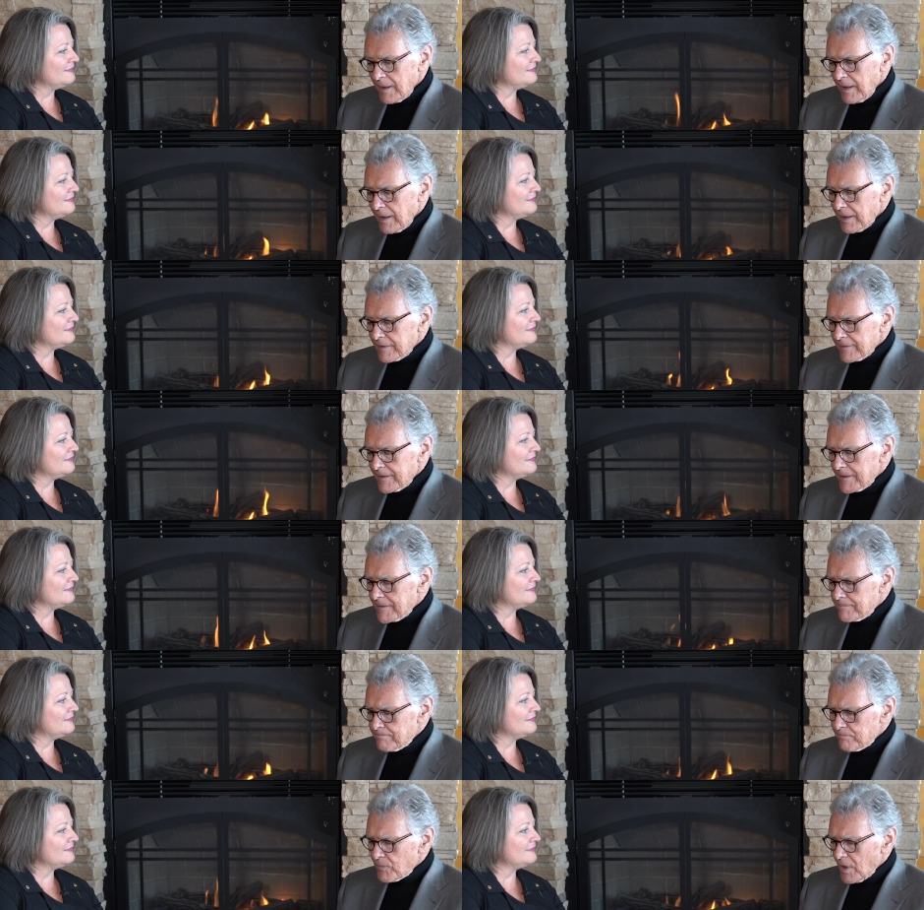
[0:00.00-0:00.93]
Speaker 1: And
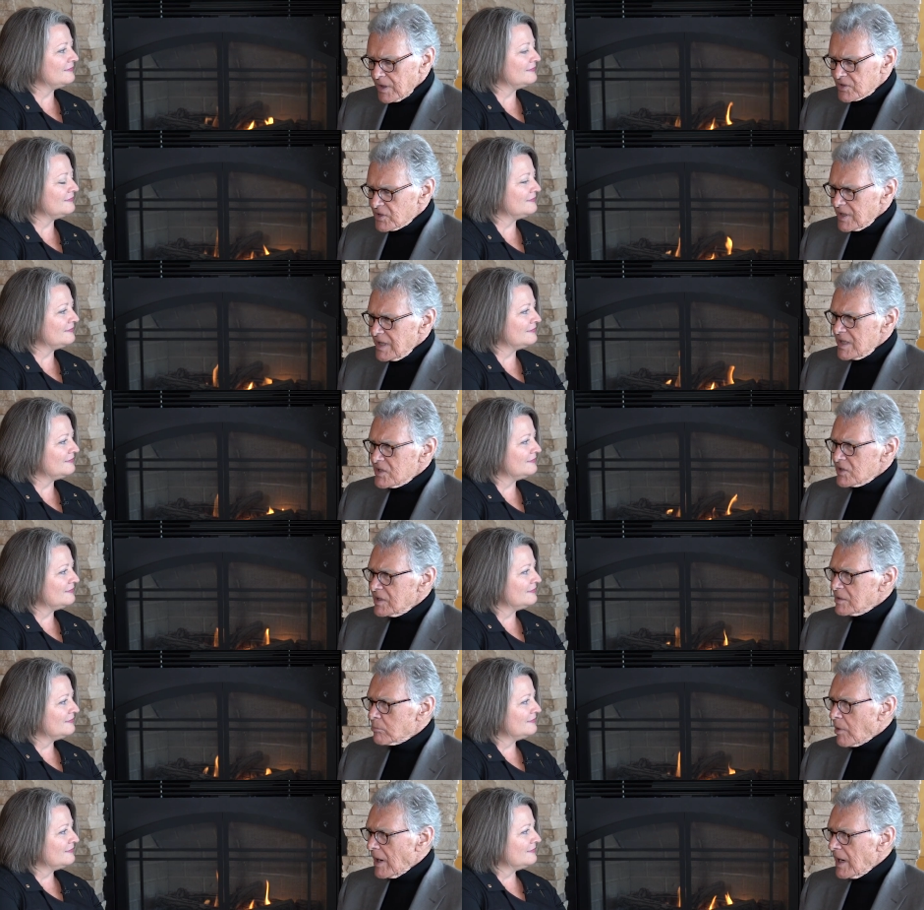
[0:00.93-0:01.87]
uh, it's easy
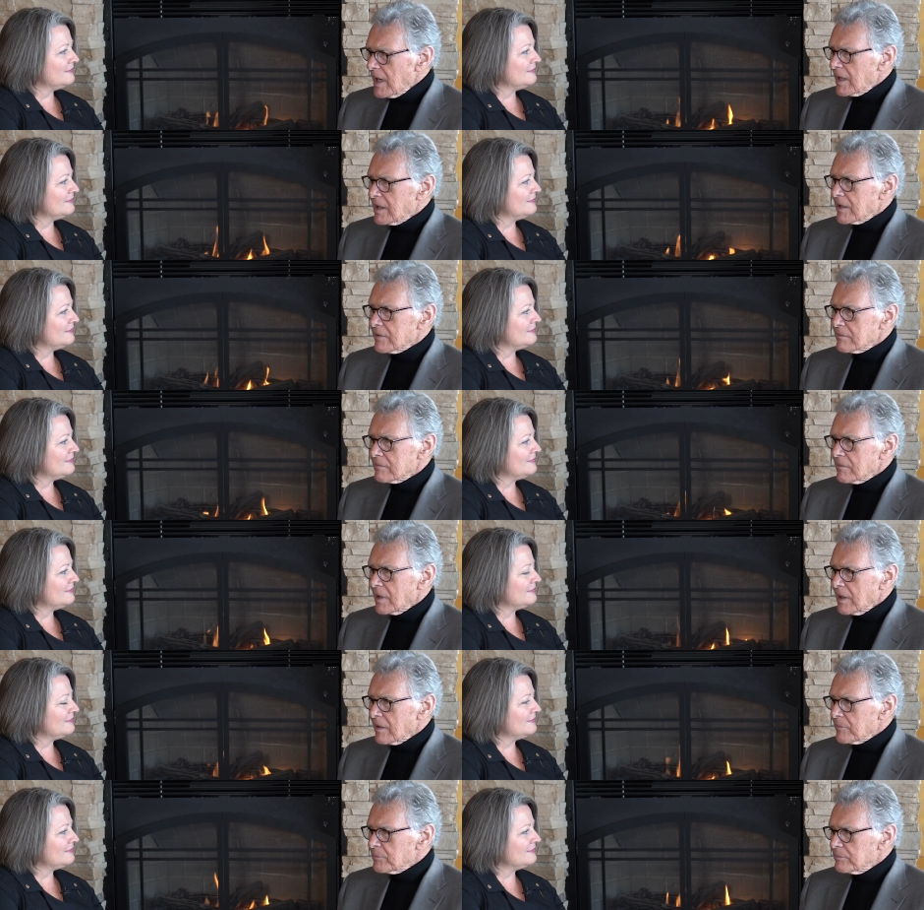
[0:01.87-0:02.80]
to brag and,
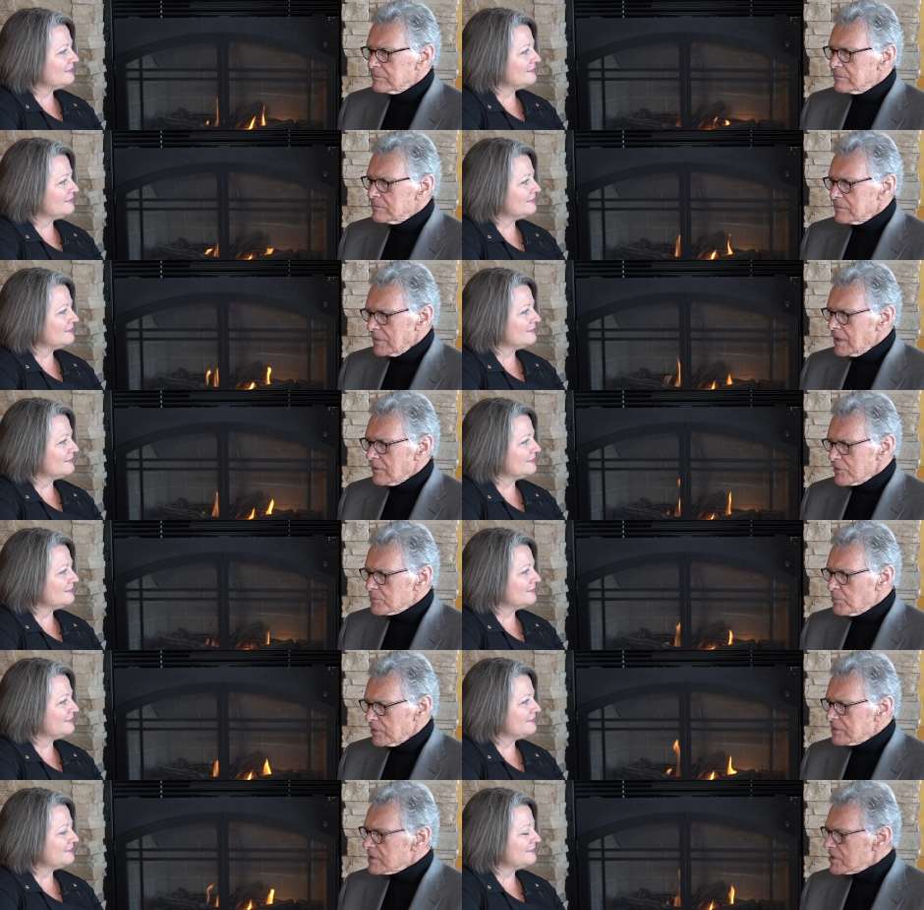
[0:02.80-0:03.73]
and, you know,
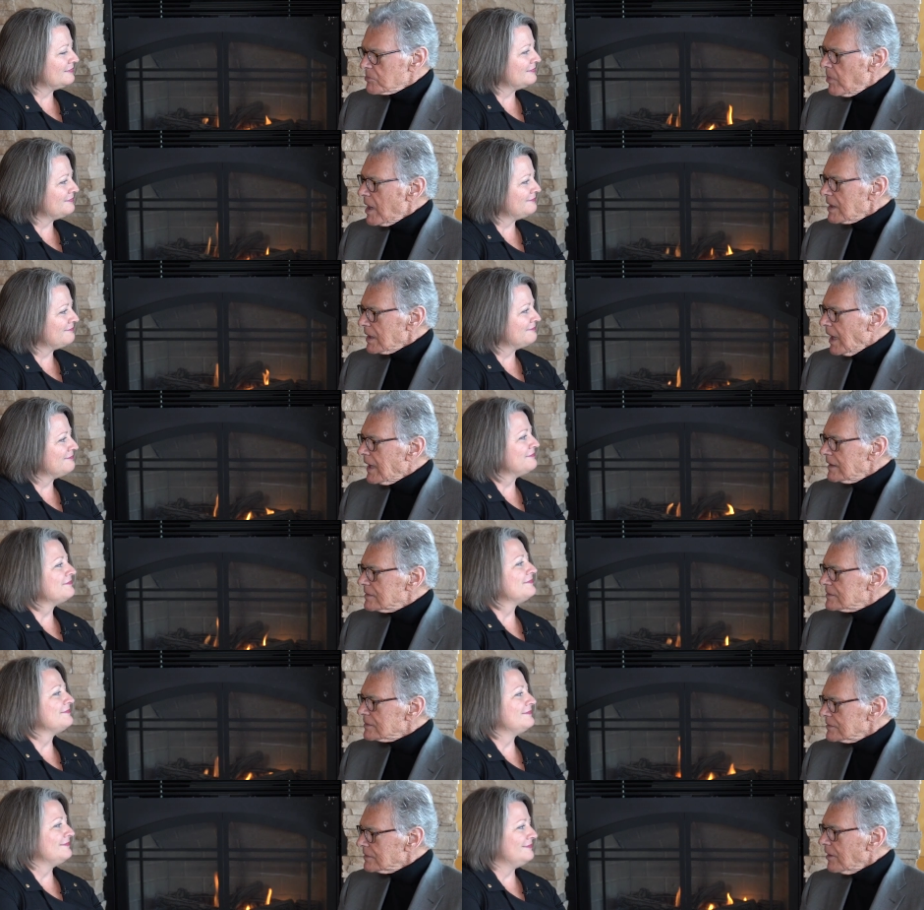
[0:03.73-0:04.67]
put the spotlight
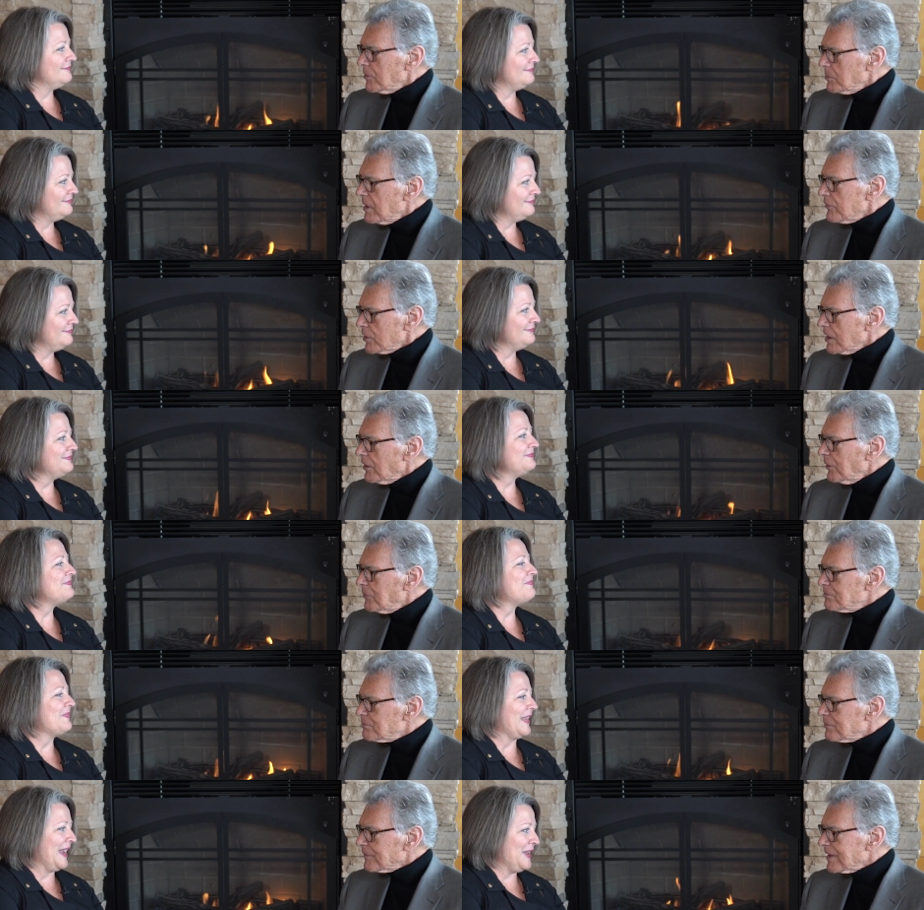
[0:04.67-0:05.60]
on mm-hmm. Beaverdale.
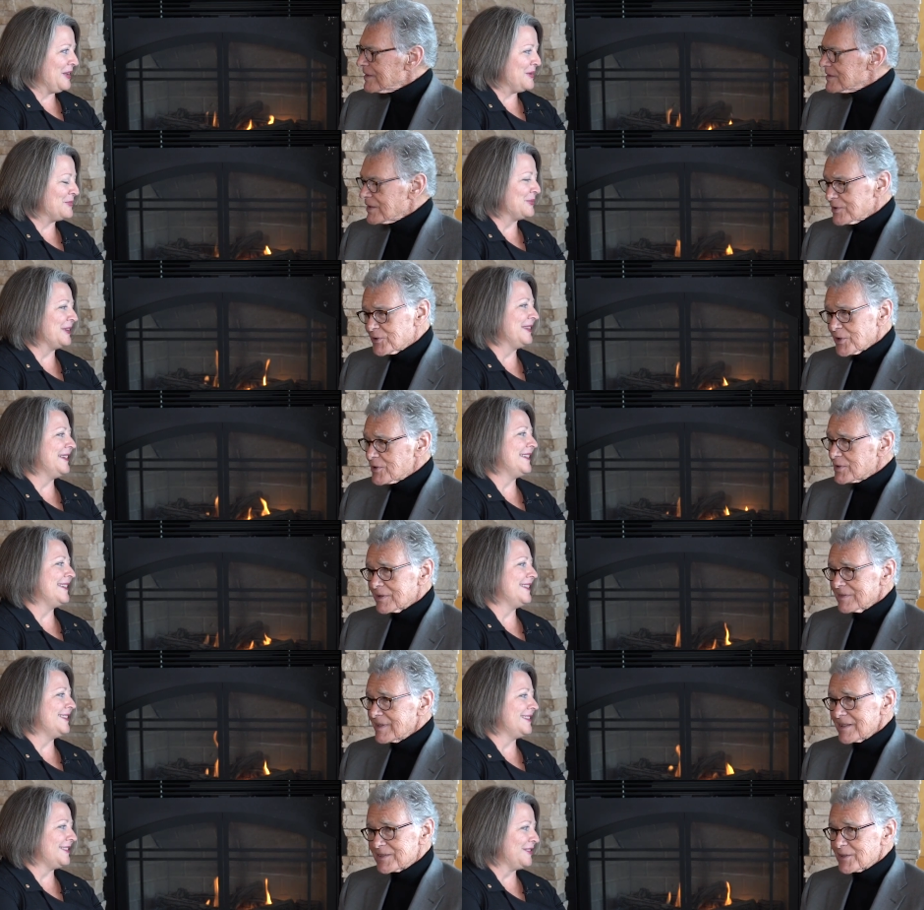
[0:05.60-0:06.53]
Because it it's really just
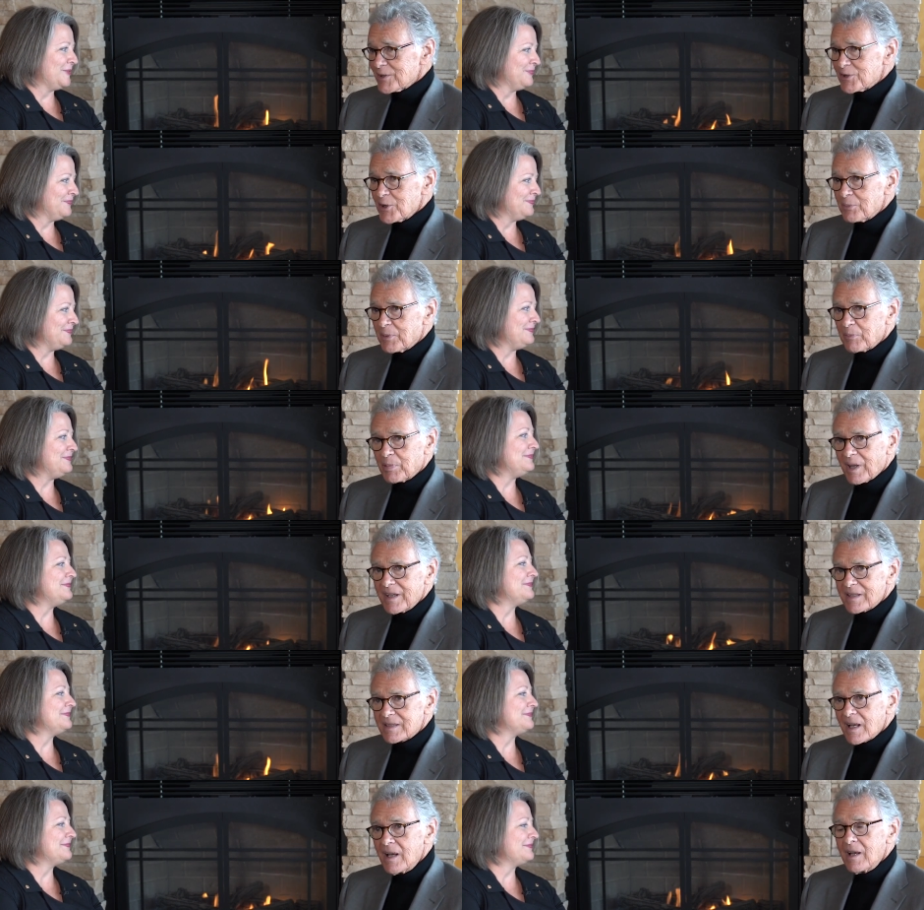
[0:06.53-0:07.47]
a, it's a super
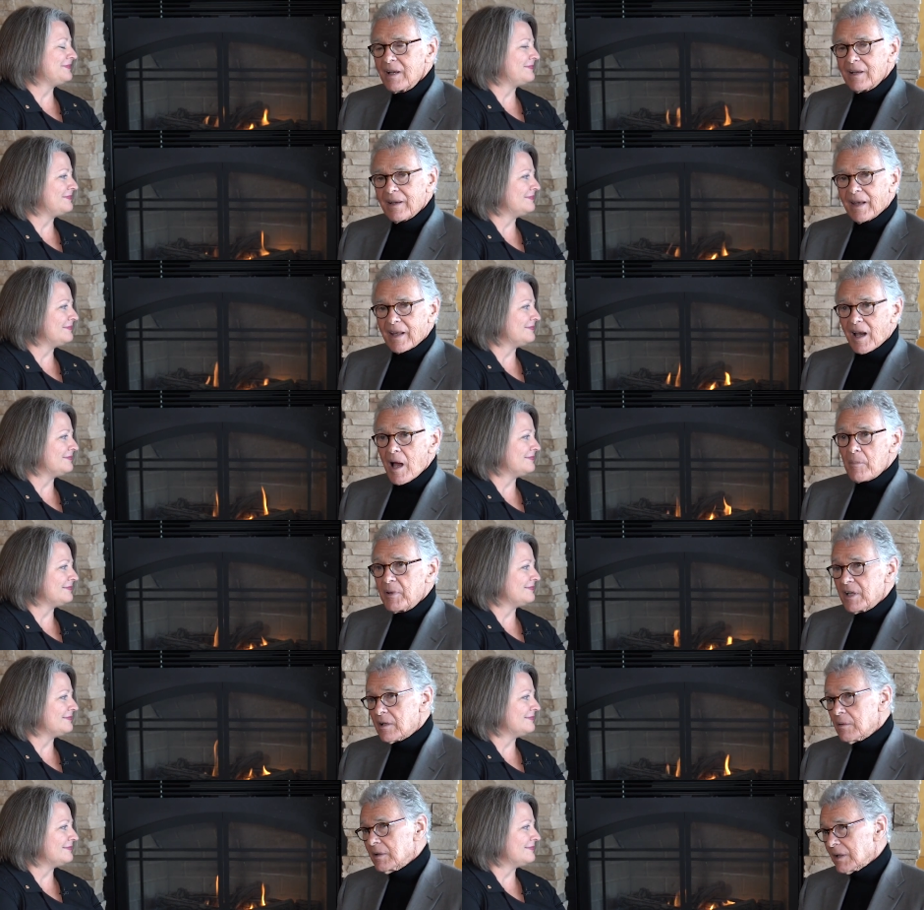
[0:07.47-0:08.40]
place. And I'm
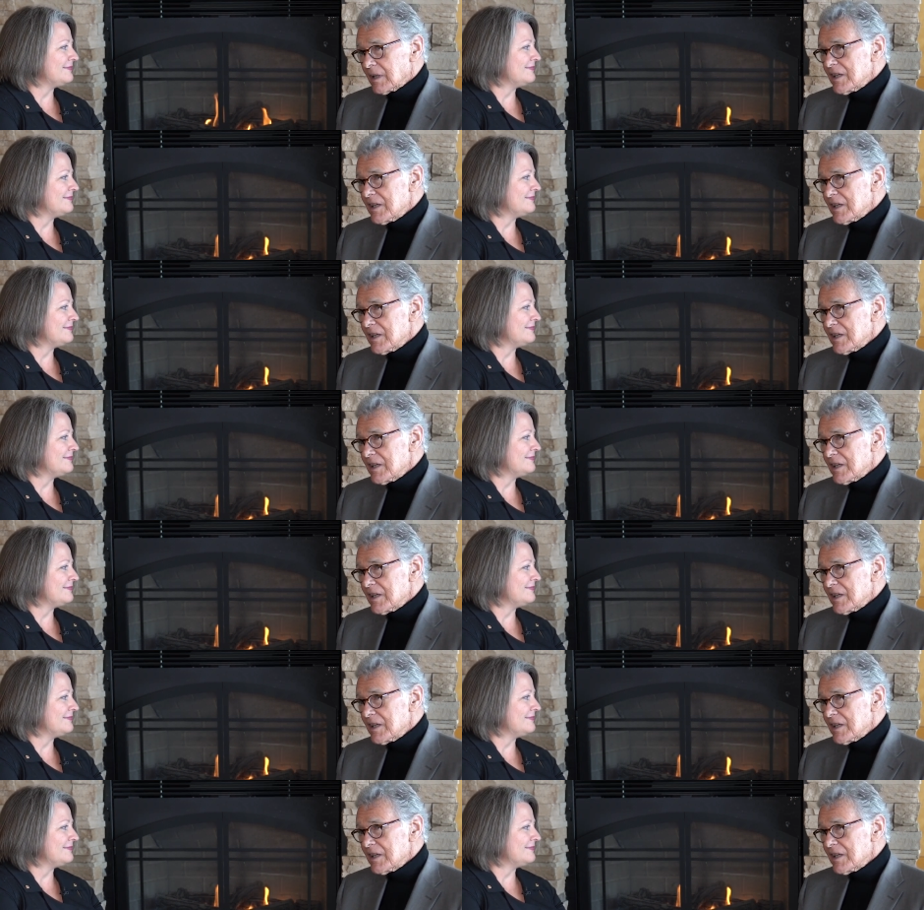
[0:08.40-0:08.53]
here at